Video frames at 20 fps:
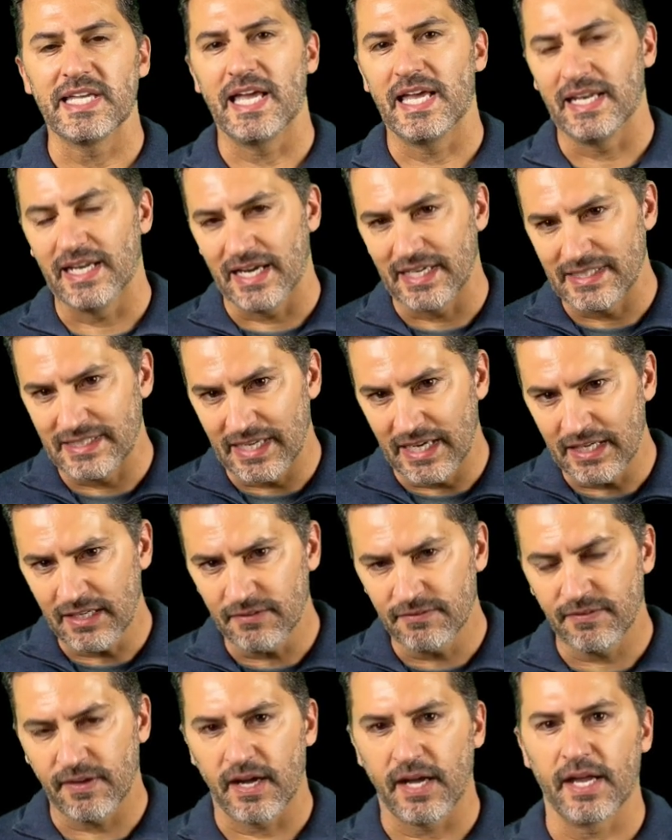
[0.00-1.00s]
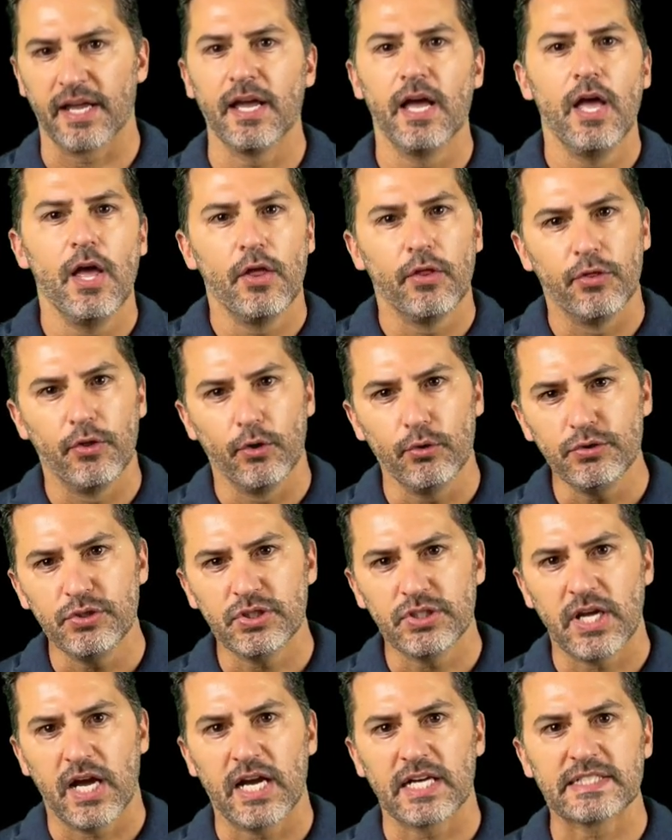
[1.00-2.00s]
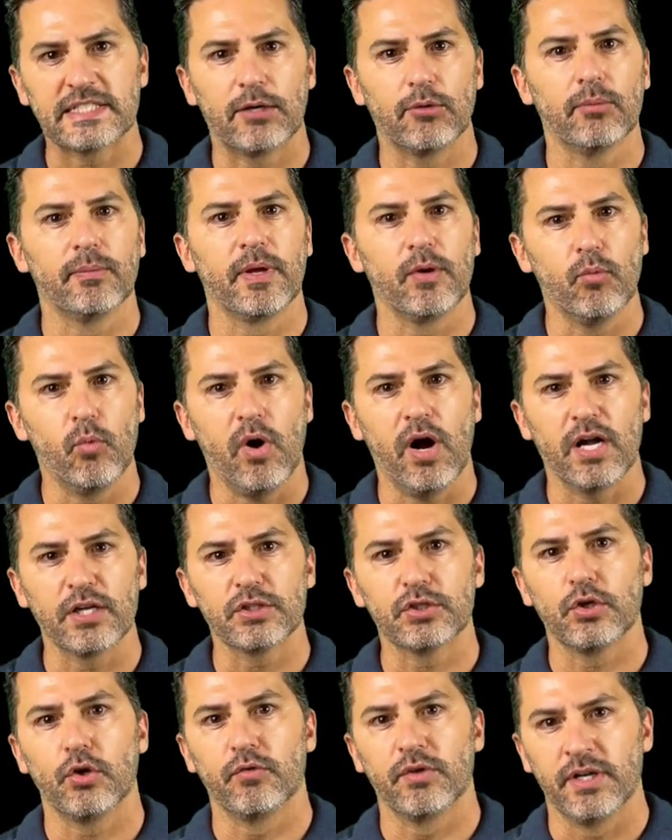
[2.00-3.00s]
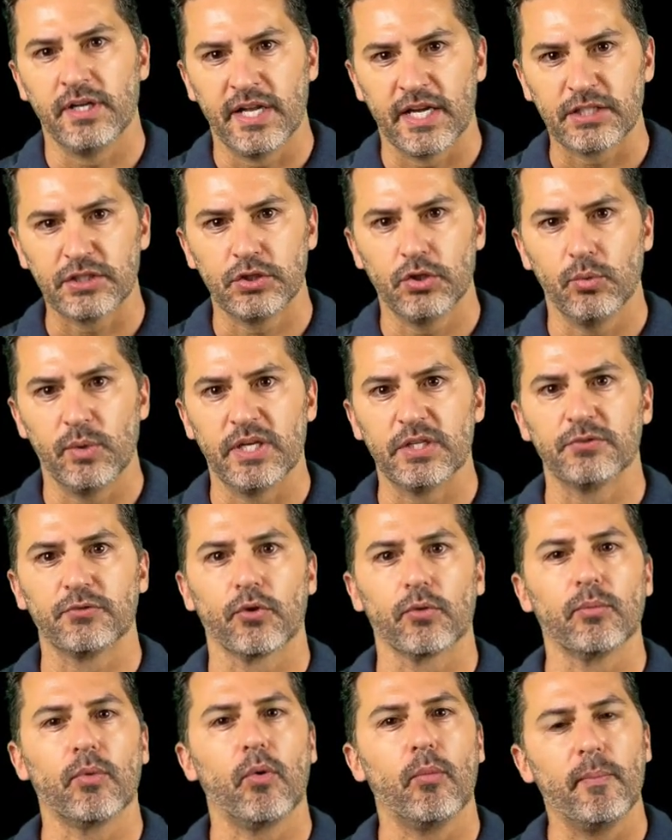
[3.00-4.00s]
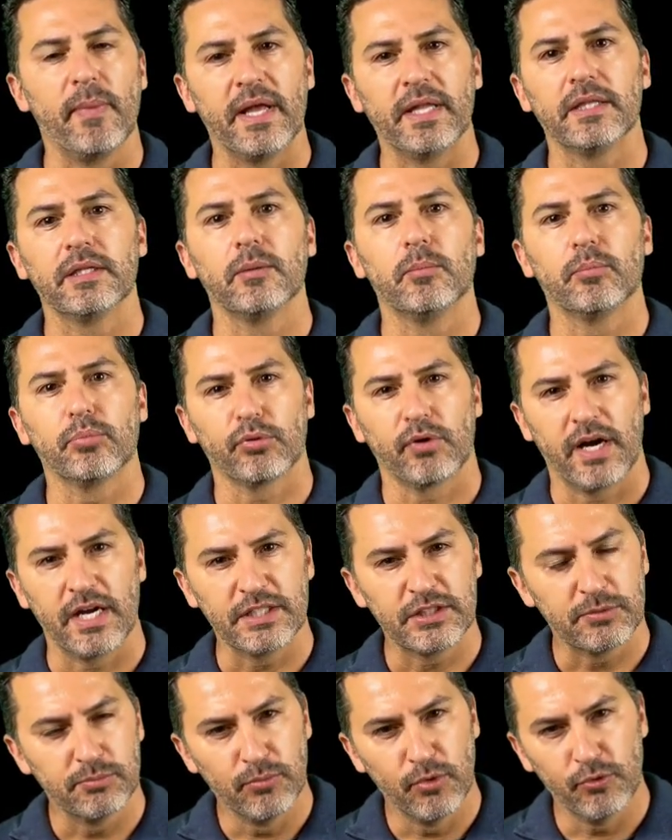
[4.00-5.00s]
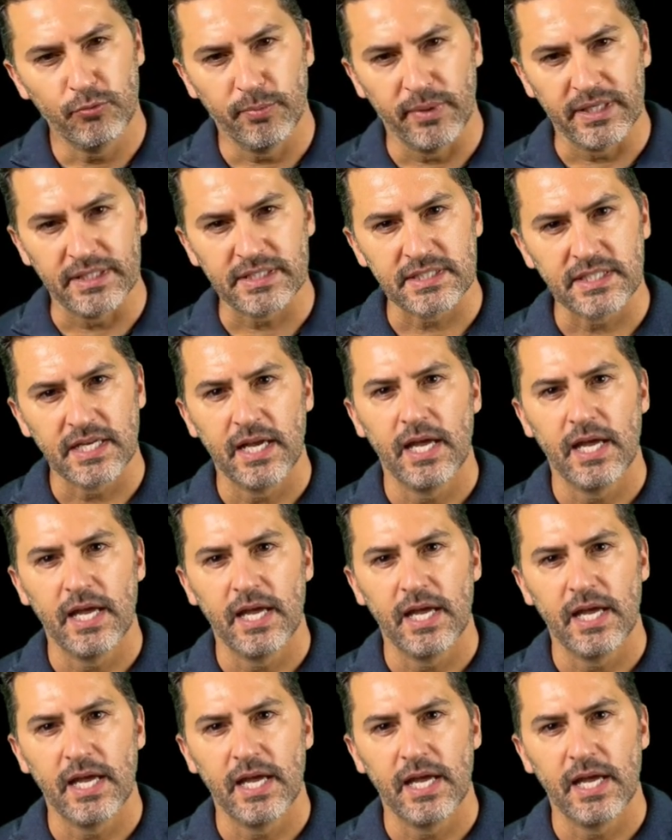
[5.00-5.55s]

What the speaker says: and identify those stocks that will be watched over the next 2 weeks for momentum price movements.